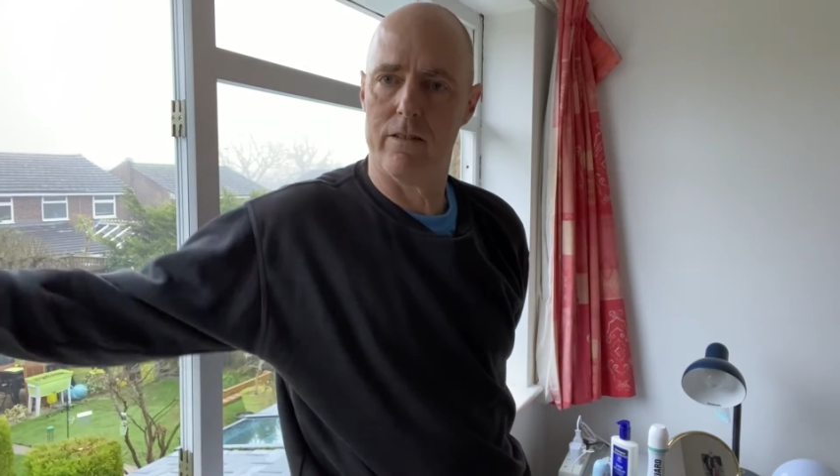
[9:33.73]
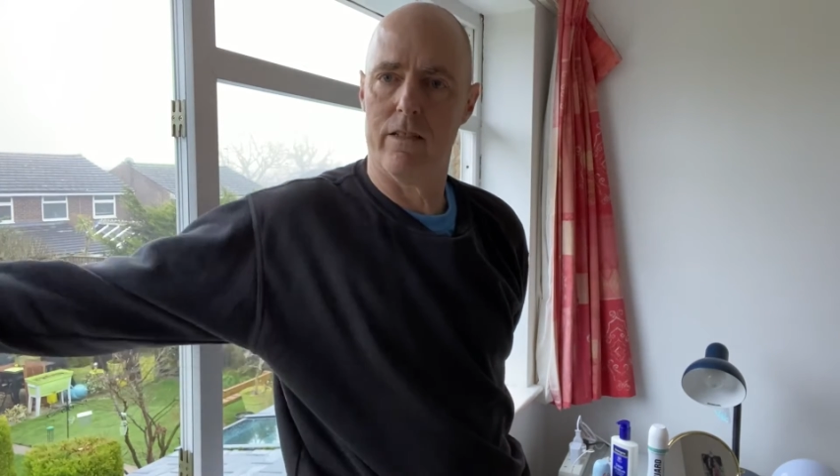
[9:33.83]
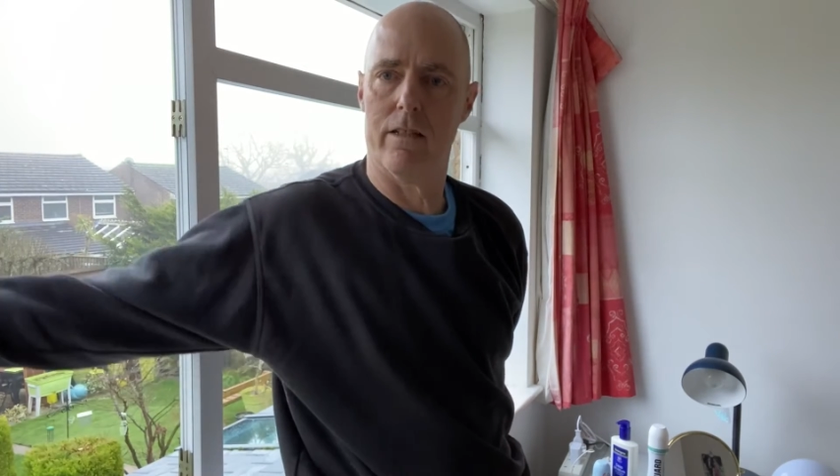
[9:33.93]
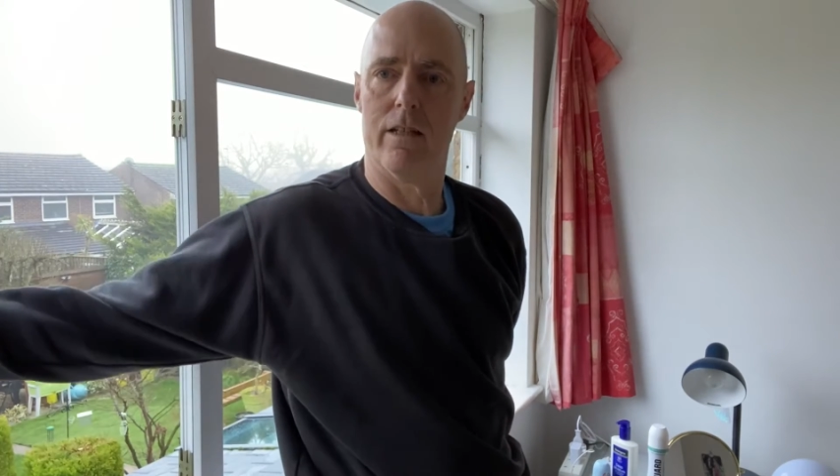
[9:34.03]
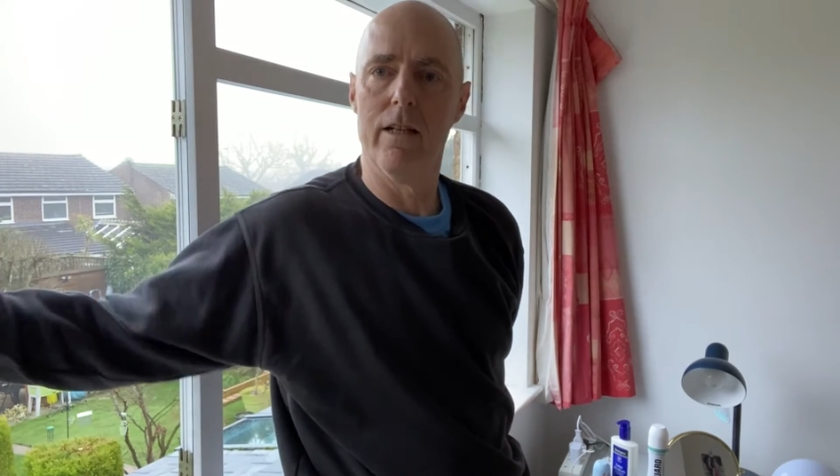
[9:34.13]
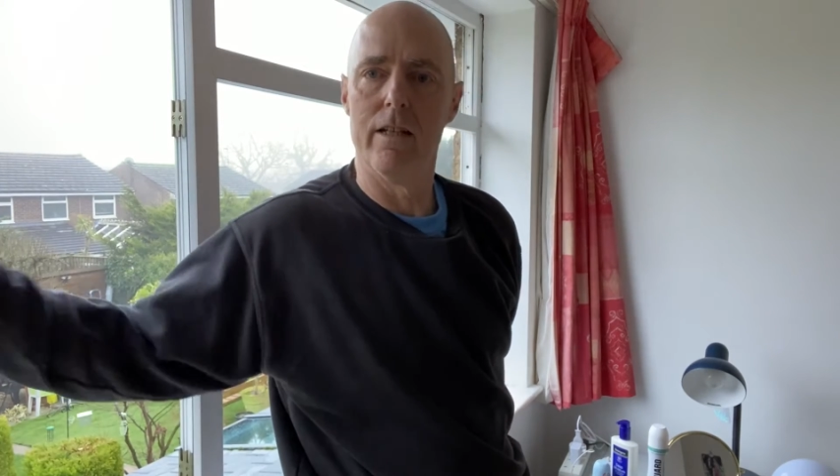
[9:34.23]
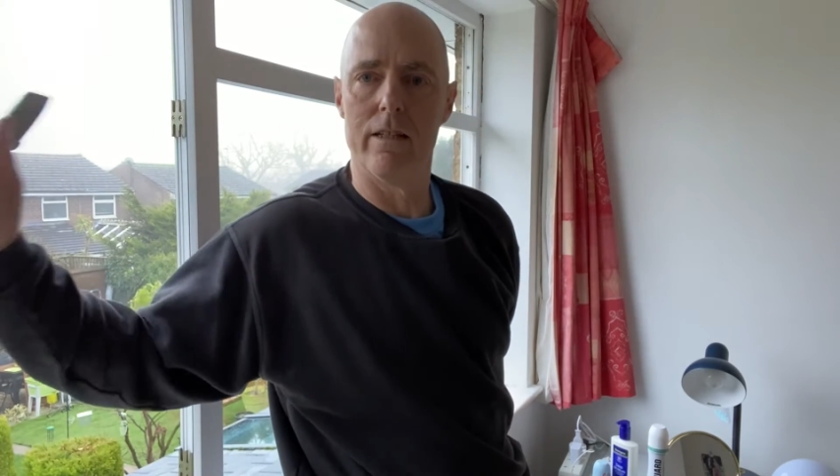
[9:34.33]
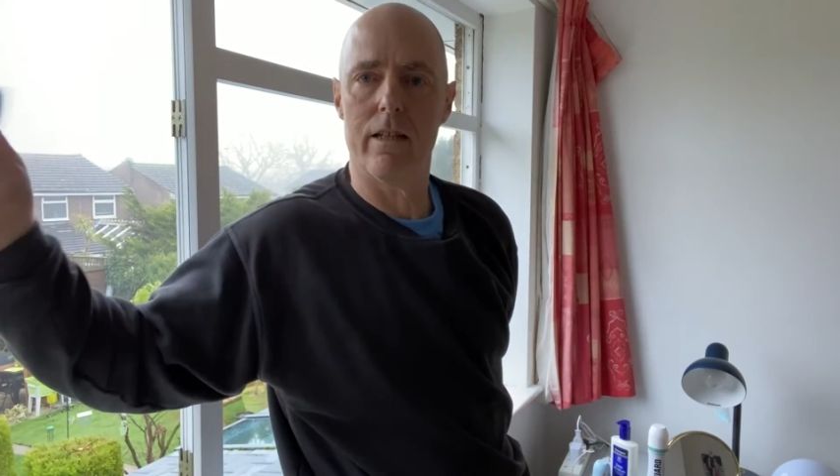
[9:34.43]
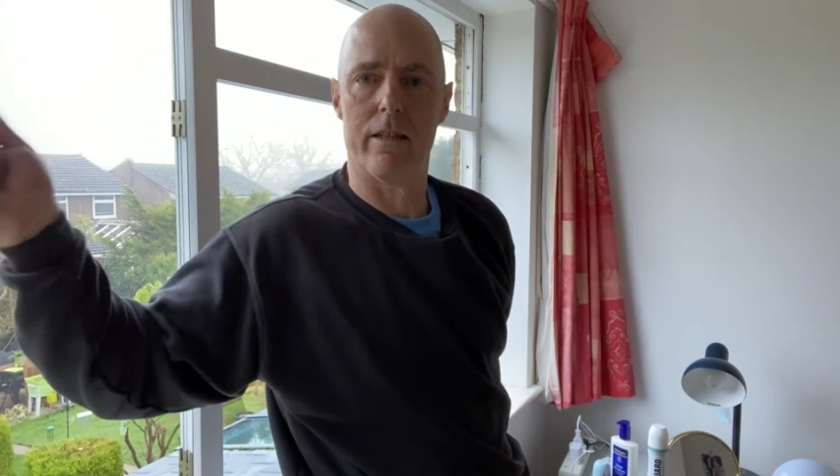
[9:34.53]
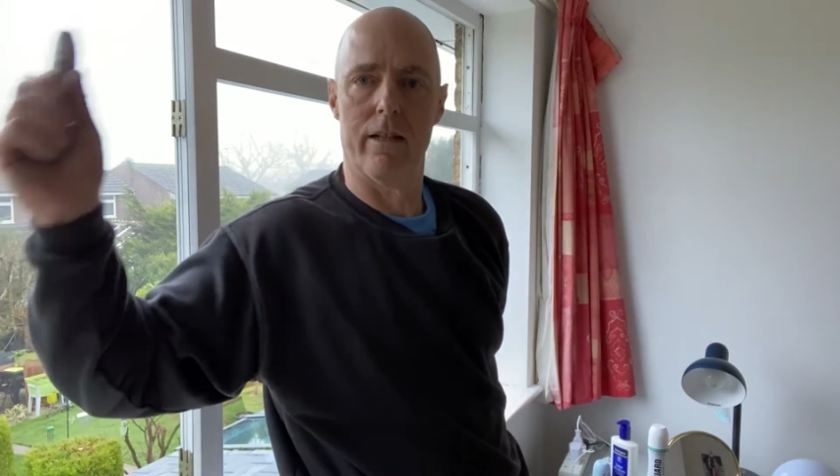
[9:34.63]
so
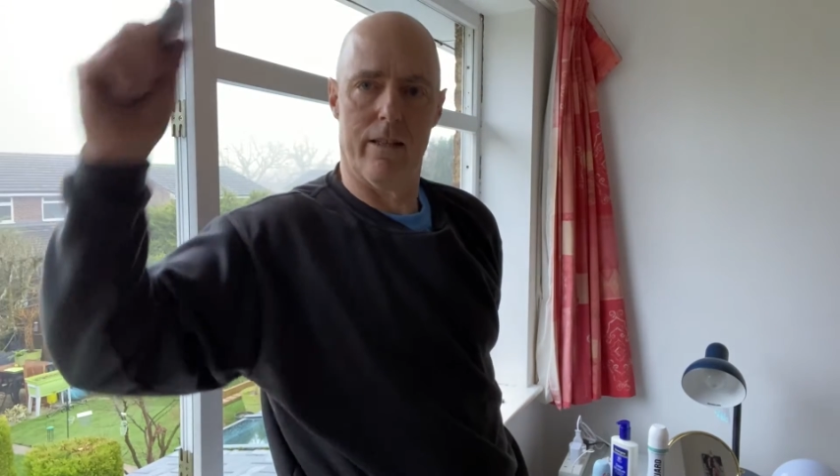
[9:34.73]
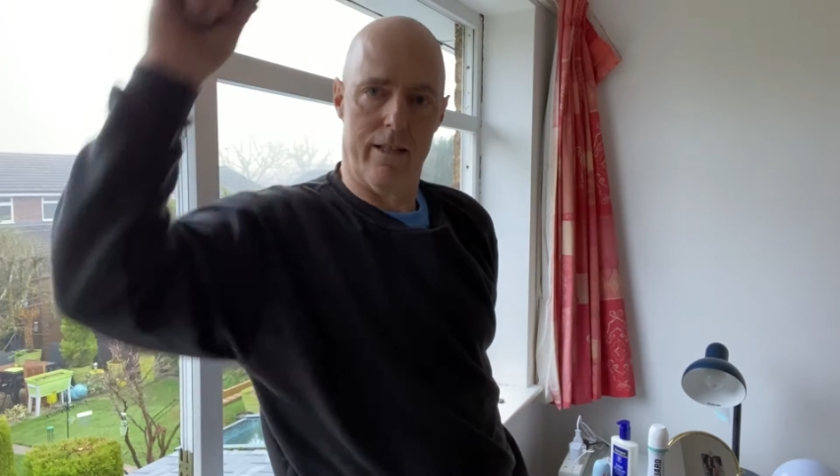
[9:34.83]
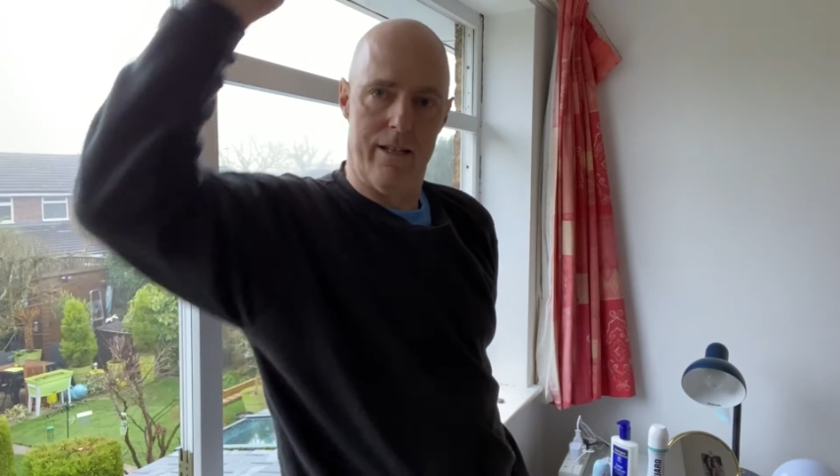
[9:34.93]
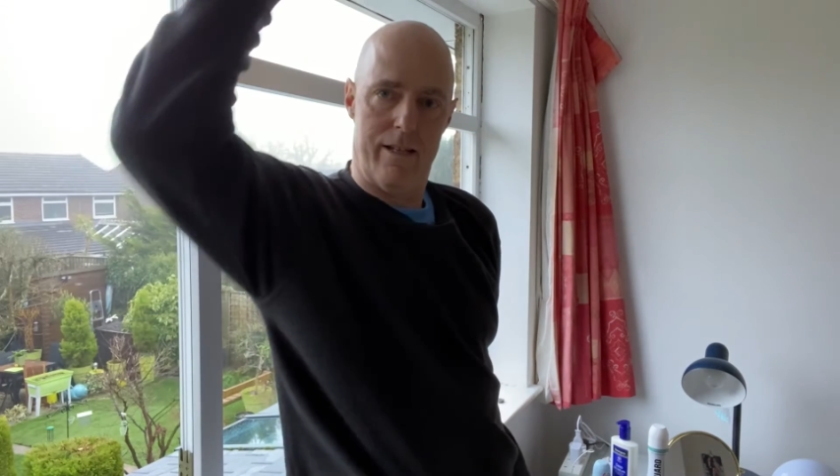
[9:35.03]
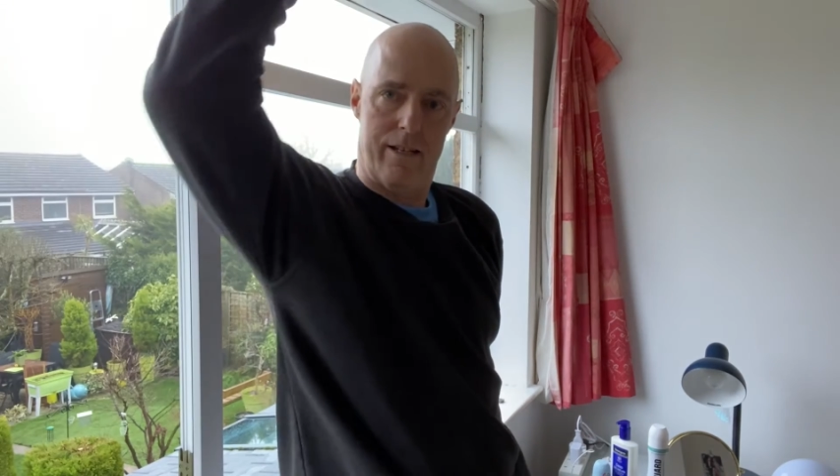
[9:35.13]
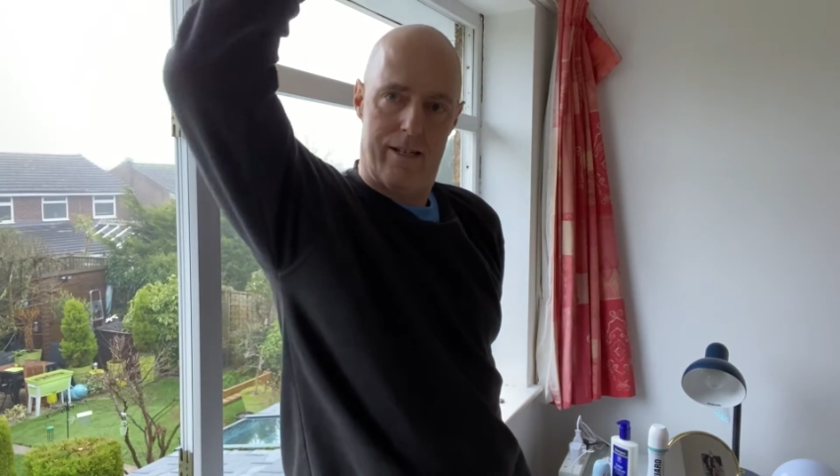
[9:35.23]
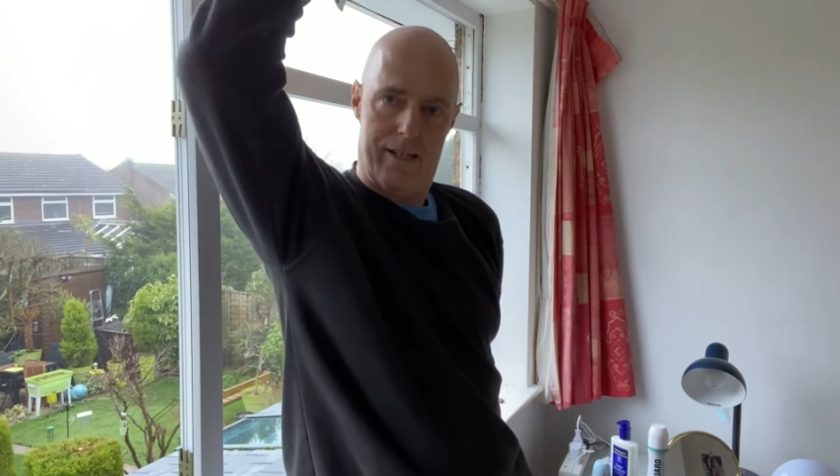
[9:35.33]
nothing in there,